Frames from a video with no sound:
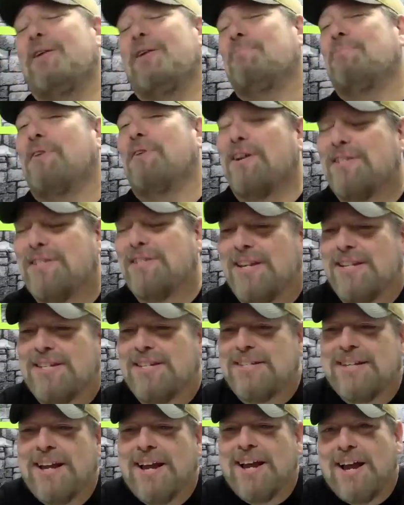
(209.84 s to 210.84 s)
Writing
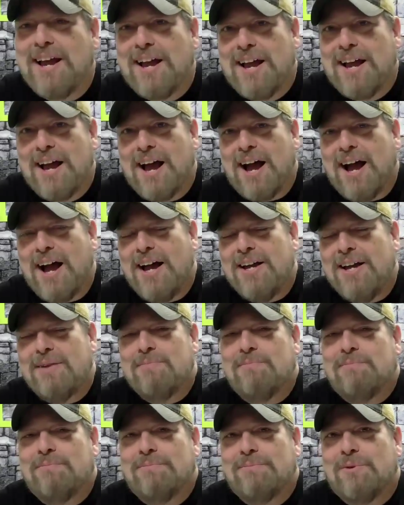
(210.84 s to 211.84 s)
process. I
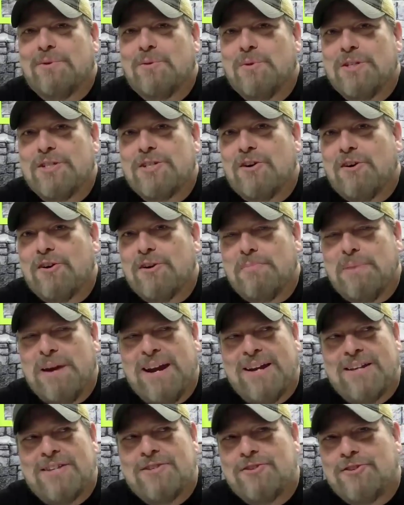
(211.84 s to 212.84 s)
am what's called a
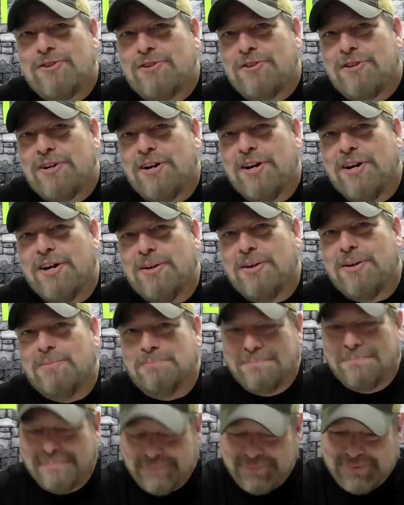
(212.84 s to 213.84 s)

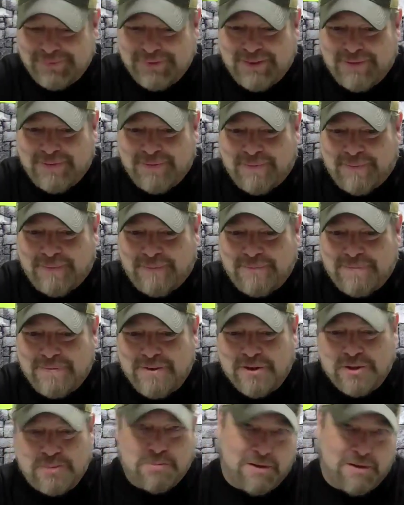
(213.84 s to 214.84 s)
pantser.
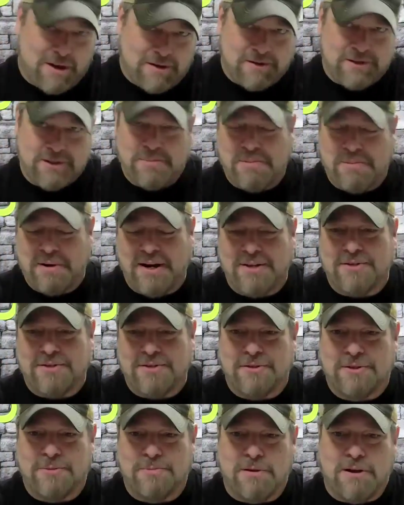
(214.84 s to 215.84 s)
There's plotters and
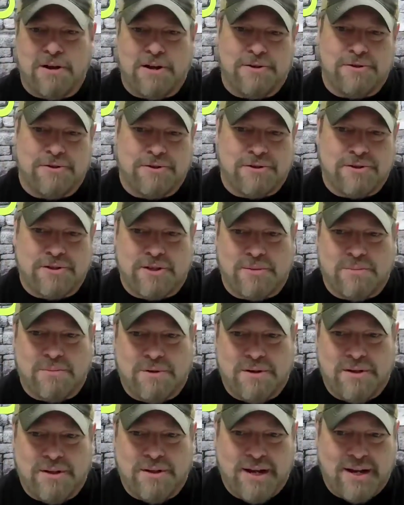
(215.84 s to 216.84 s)
pantsers. Plotters are
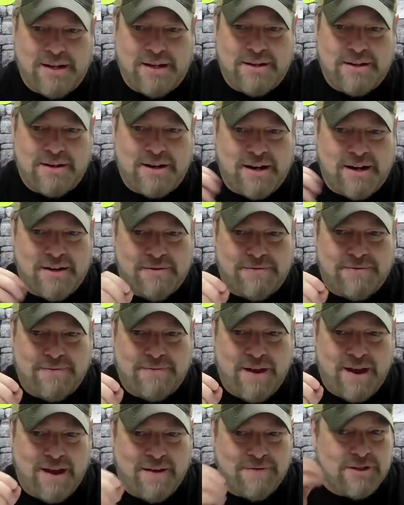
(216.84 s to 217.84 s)
someone that kind of
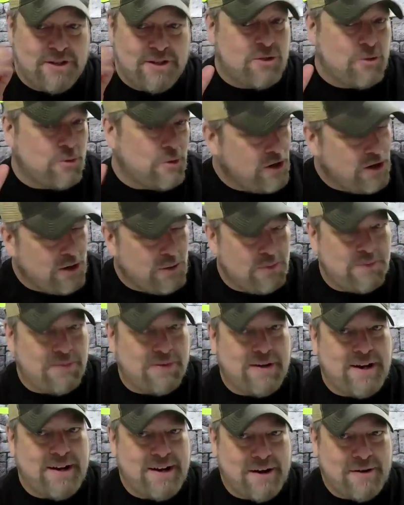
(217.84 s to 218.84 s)
have the story all
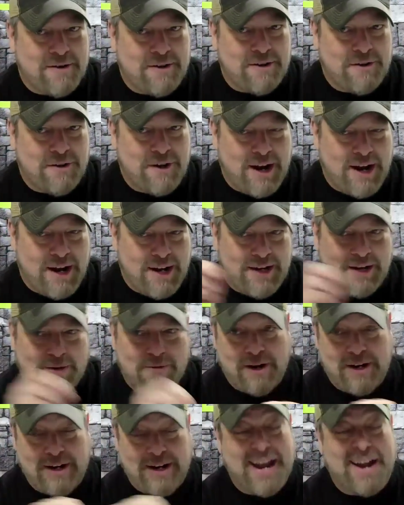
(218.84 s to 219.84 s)
planned out in their head.
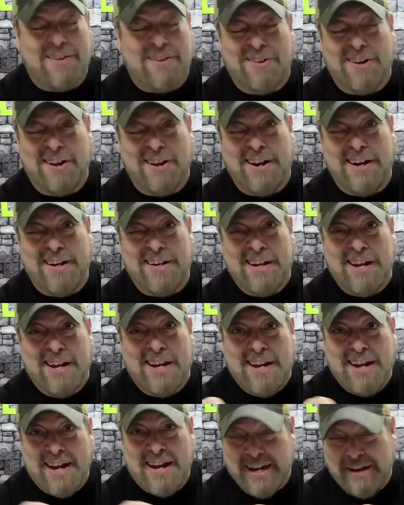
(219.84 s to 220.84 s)
They write an outline
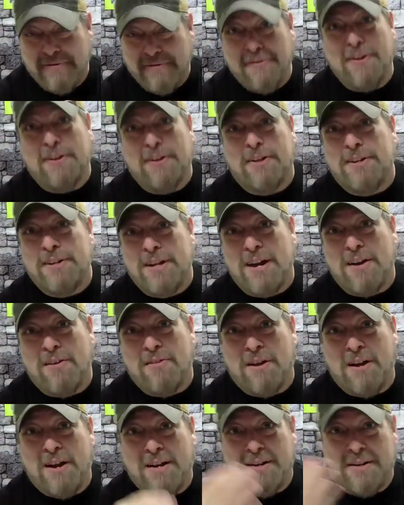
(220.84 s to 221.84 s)
and they fill in the
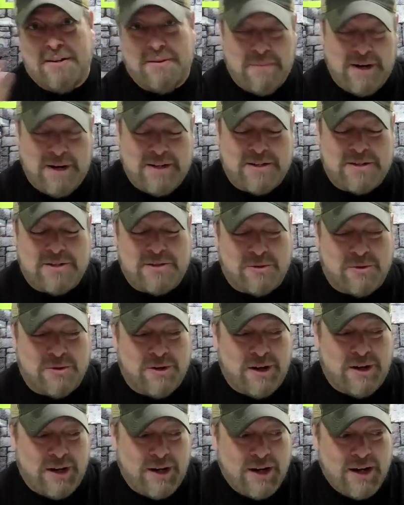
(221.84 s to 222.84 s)
outline to make the
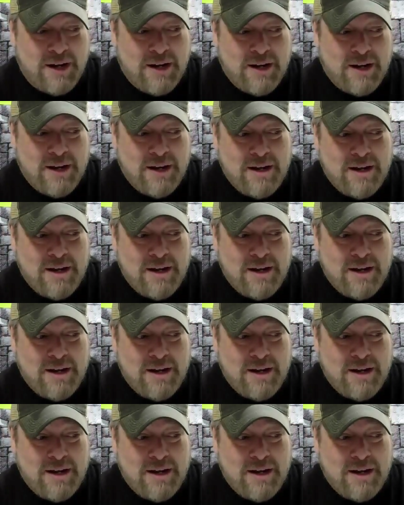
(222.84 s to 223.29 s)
story.